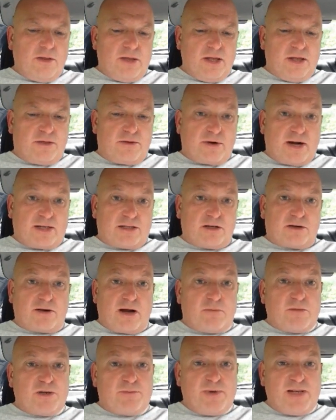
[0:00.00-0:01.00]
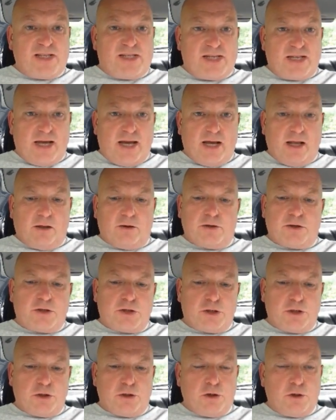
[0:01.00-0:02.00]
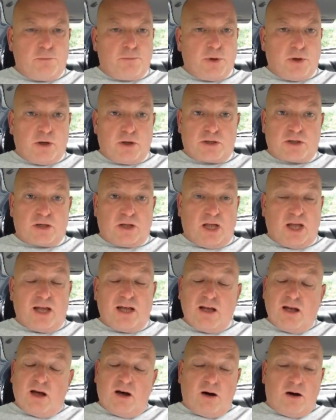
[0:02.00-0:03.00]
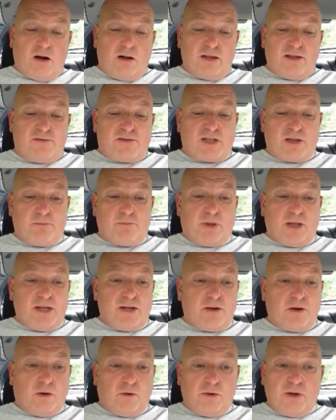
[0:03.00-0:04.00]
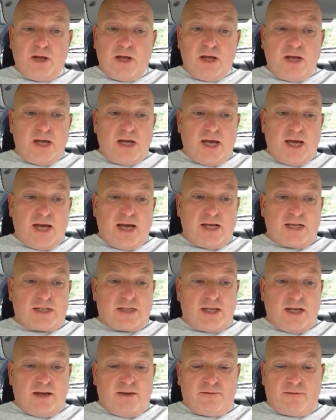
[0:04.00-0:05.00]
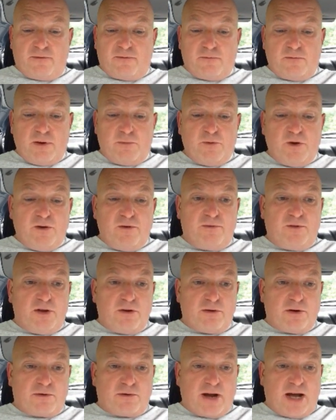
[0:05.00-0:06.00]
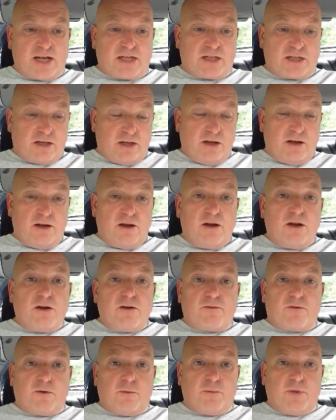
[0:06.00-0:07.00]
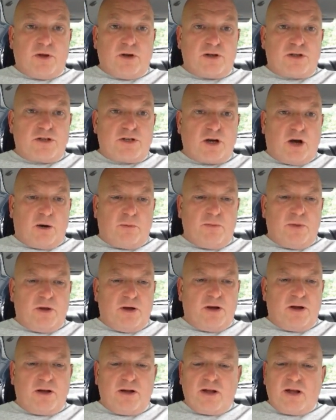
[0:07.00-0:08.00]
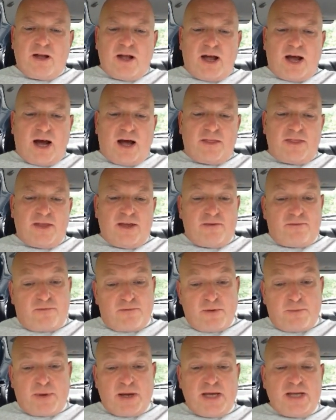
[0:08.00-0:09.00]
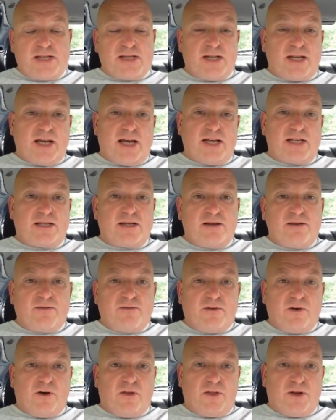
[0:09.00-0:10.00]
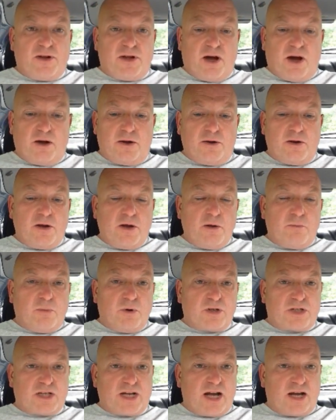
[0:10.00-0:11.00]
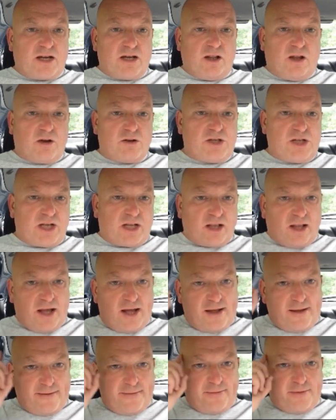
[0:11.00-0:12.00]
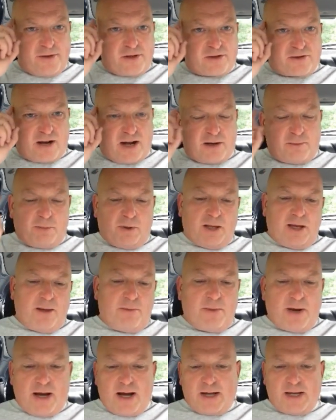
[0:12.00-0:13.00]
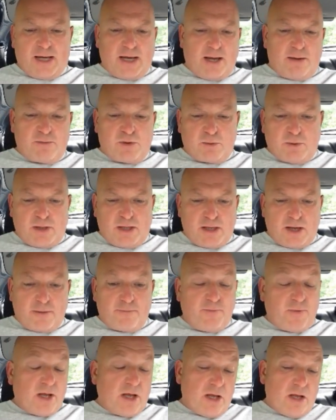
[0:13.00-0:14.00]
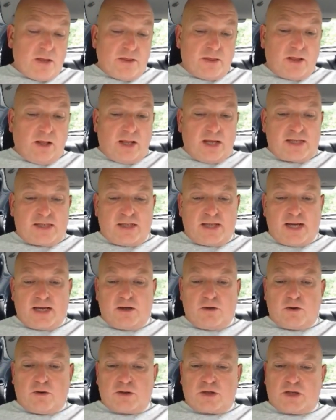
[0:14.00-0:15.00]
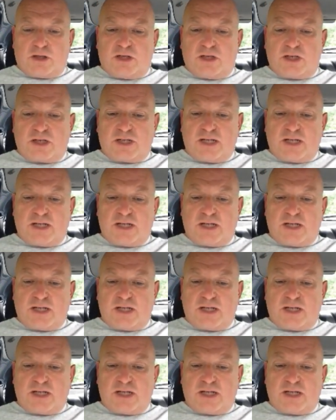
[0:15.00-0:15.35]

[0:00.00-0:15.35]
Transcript: the threatogram has been tailored to you personally. All they've simply done is they've removed your address from the top there and they've repeated it further down. But psychologically, they're trying to play mind games with you. The letter then goes on to